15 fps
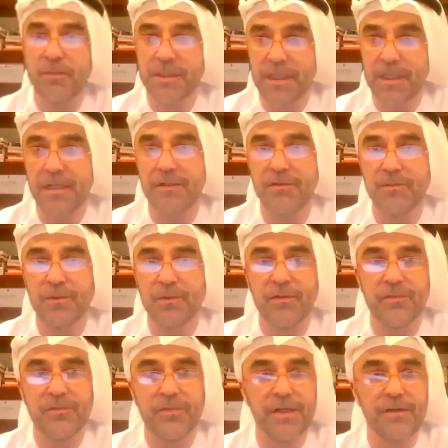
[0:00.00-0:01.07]
again is one of the
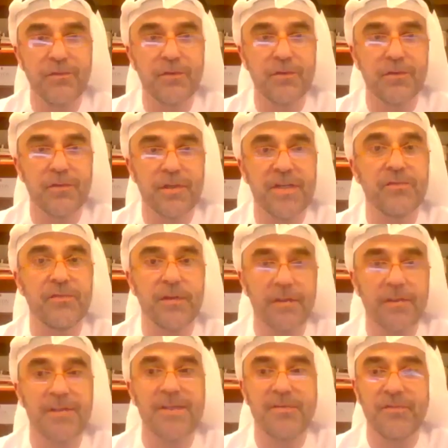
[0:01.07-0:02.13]
finest, if not
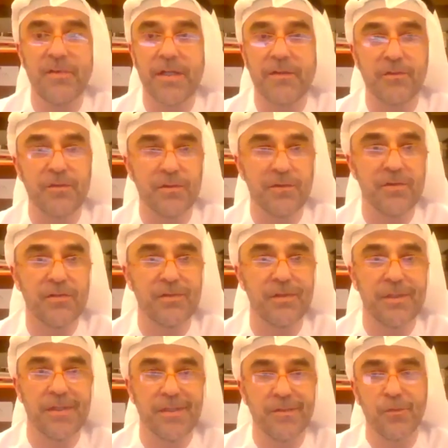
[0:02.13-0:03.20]
the finest
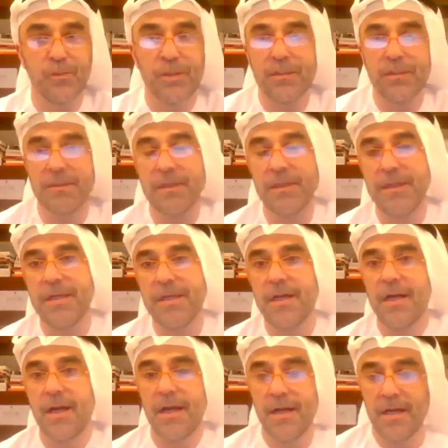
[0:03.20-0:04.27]
university in the world.
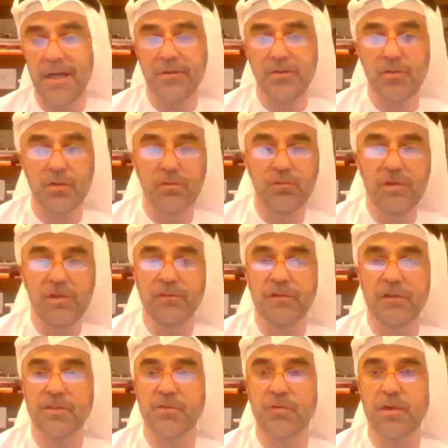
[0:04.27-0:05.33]
And your
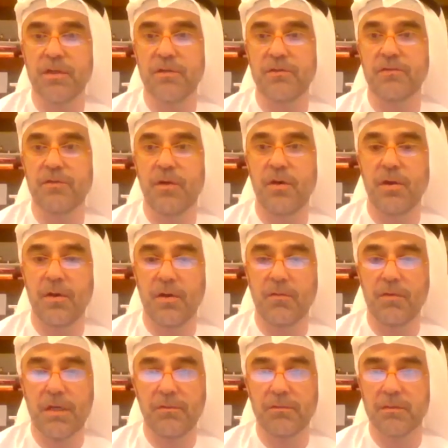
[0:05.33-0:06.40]
research was
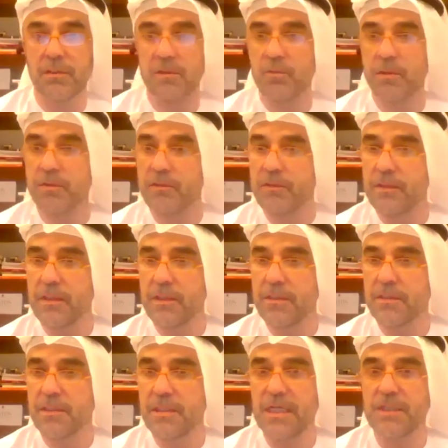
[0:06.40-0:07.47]
around, what is it,
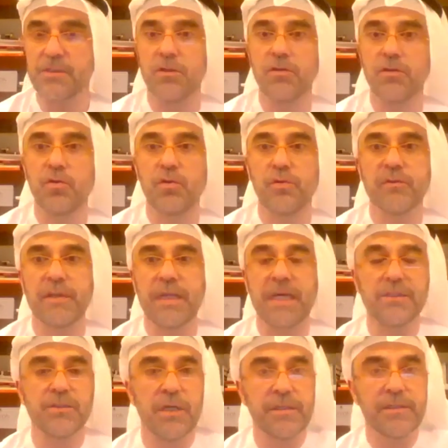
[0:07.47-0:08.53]
international norms,
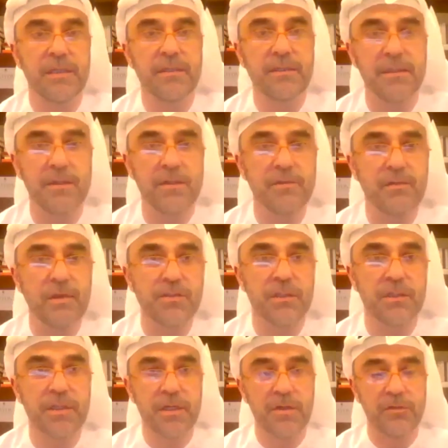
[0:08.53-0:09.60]
national identity, and
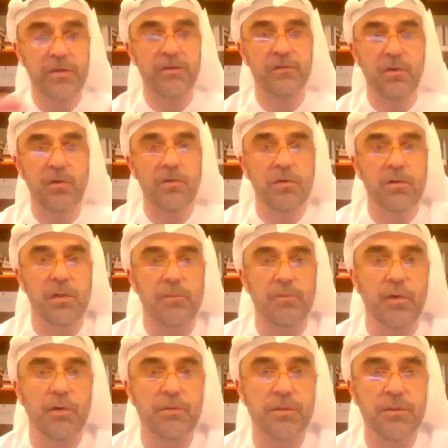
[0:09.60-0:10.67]
essentially kind of a historical
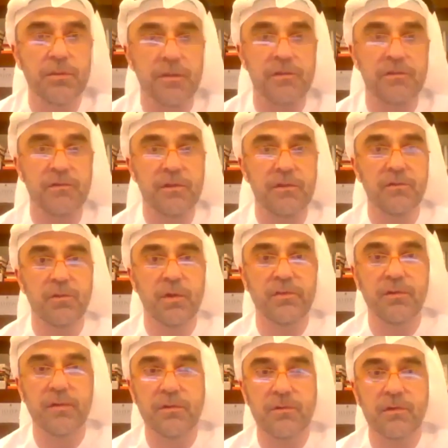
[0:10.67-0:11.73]
approach to these
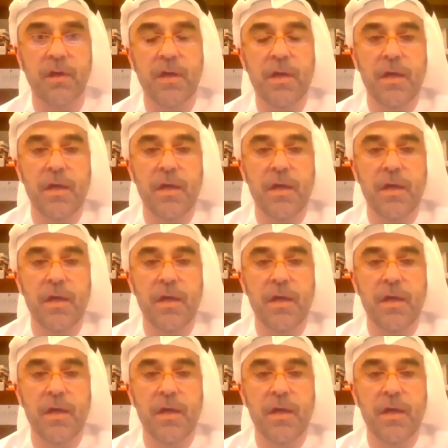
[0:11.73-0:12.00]
questions.